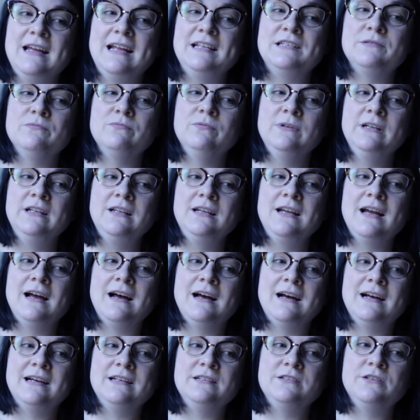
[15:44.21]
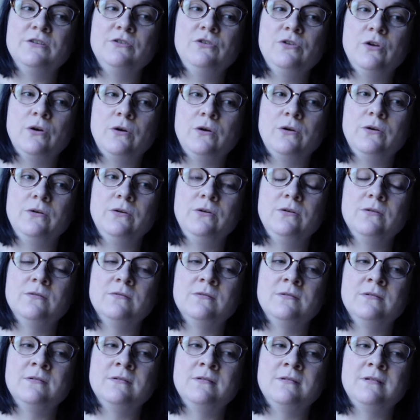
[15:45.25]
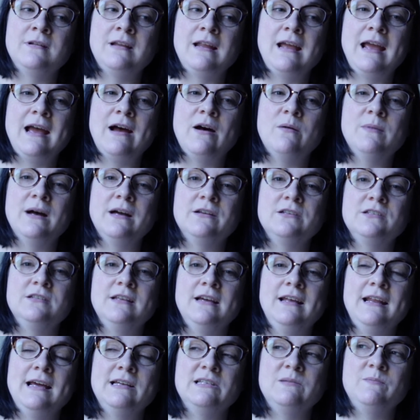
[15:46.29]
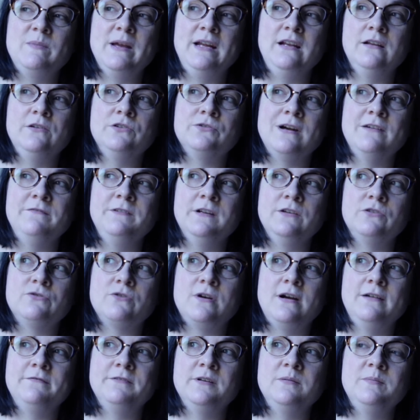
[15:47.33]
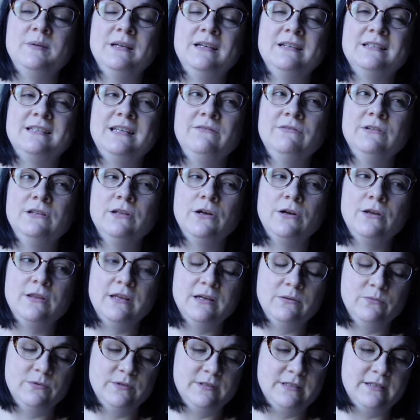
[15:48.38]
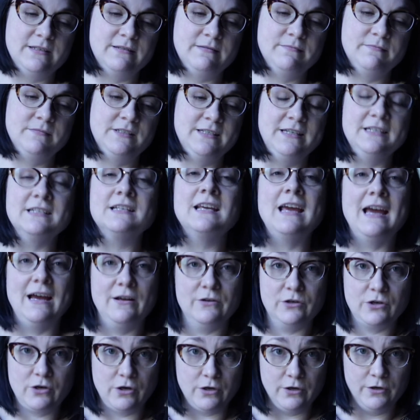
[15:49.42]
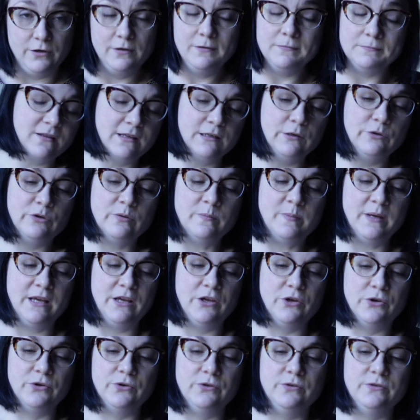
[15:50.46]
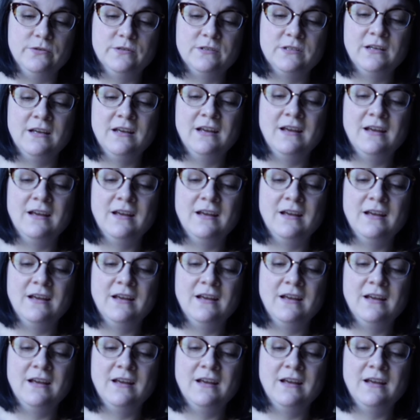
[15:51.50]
It's really hard to know how much that has been a traffic driver, because even though there was a discount code that could be used,